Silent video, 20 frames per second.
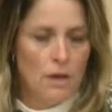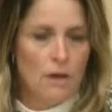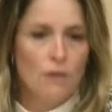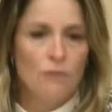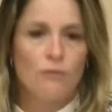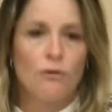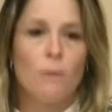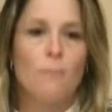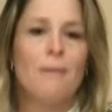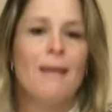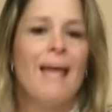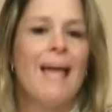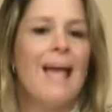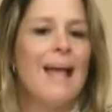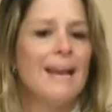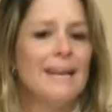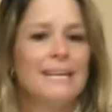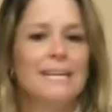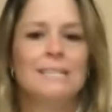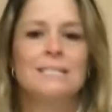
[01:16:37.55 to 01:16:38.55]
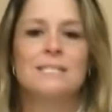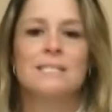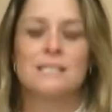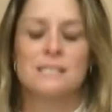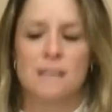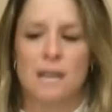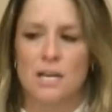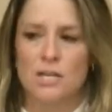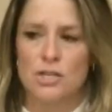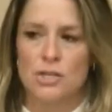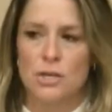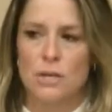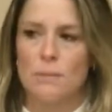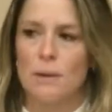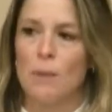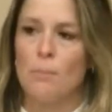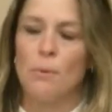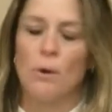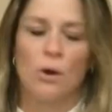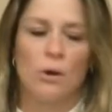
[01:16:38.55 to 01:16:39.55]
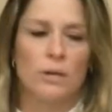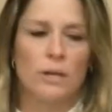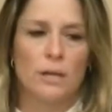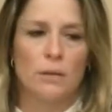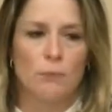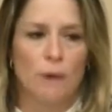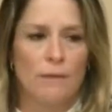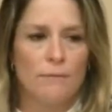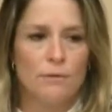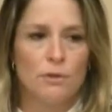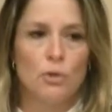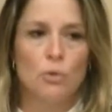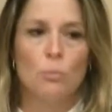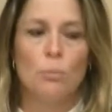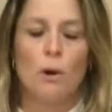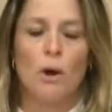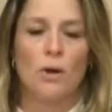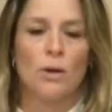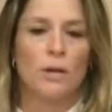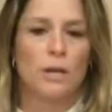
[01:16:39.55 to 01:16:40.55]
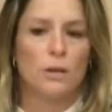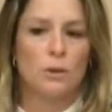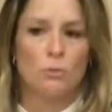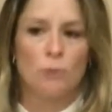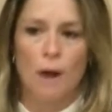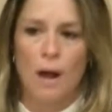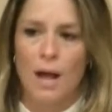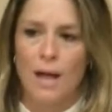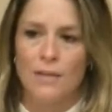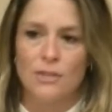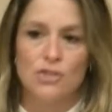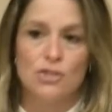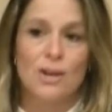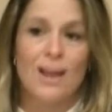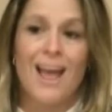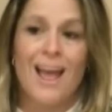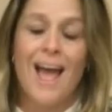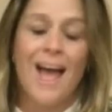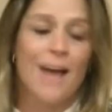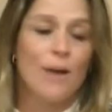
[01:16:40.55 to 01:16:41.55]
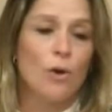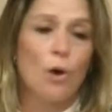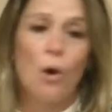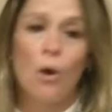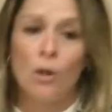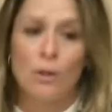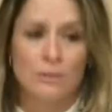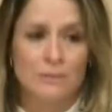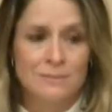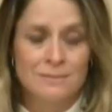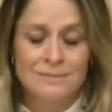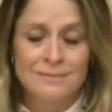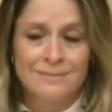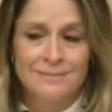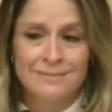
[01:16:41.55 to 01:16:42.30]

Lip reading: from any discussion about parking revenue, parking garage at all.